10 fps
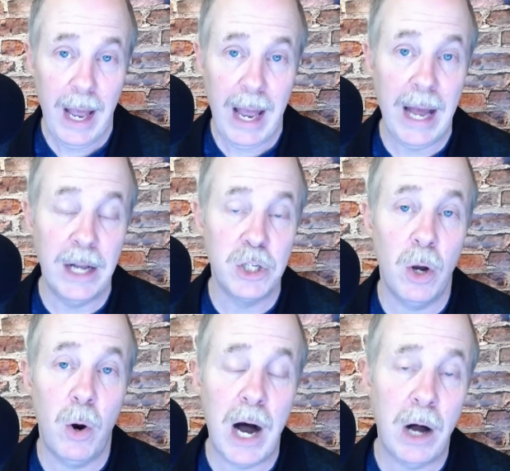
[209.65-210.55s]
And
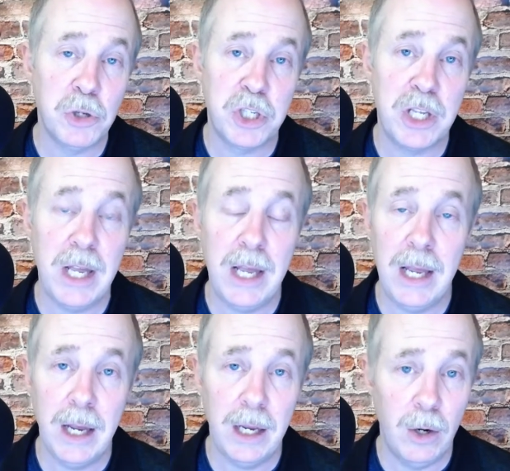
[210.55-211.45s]
so I'll
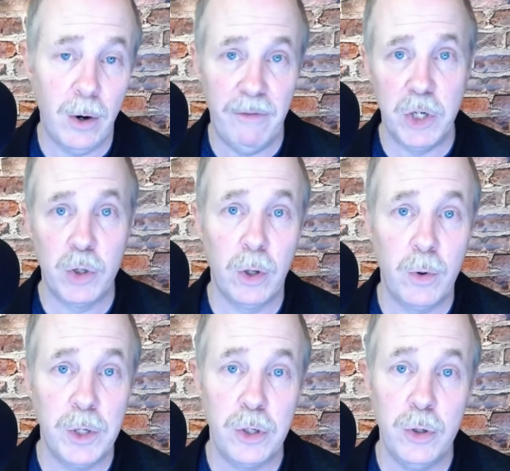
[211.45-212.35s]
see, a
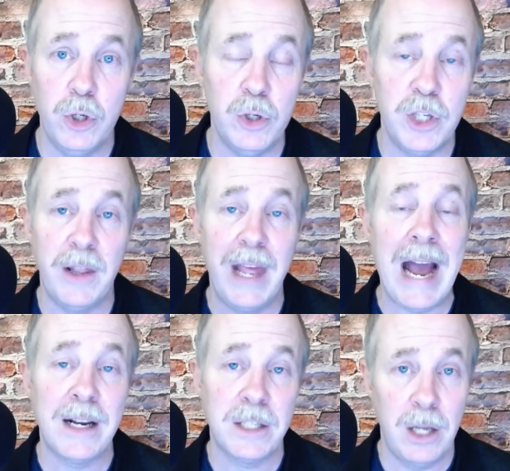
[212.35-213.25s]
ventriloquist who's using the
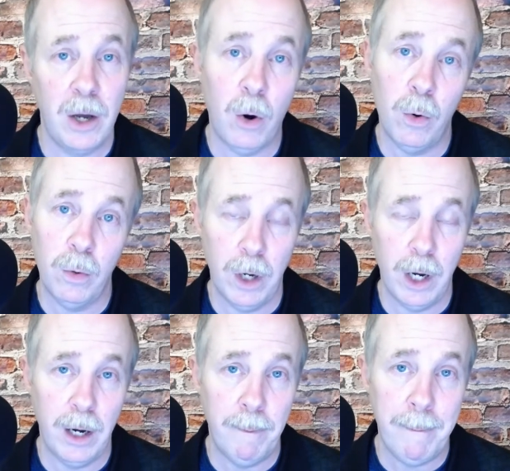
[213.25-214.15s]

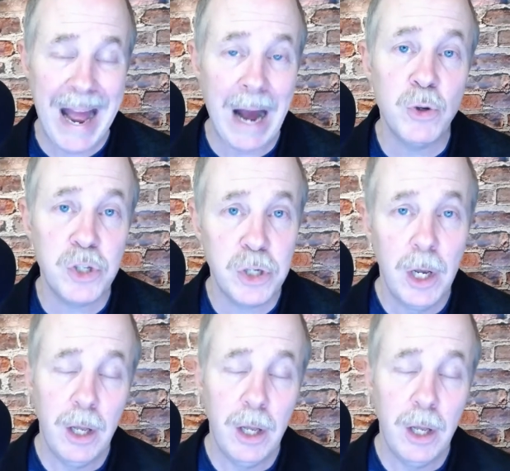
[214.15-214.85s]
Axtell mouse,